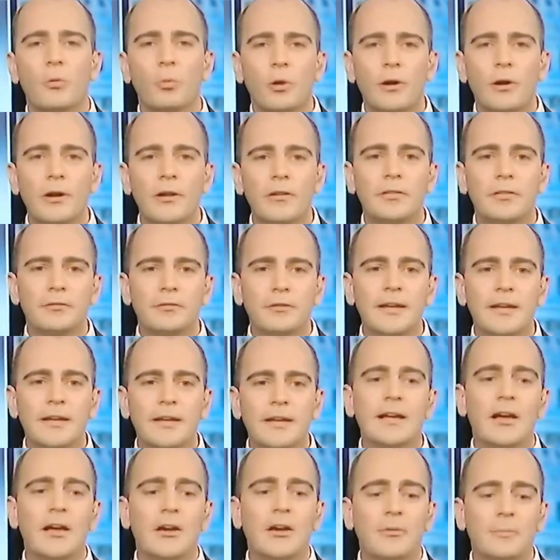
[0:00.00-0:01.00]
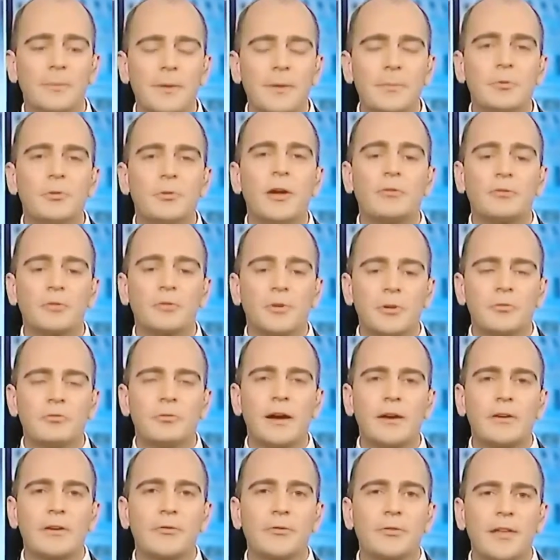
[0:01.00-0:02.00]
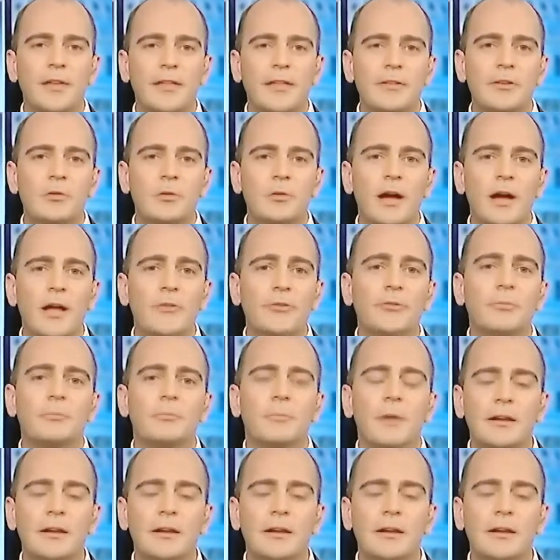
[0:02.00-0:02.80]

1 in 3 are people who have criminal records in the U.S.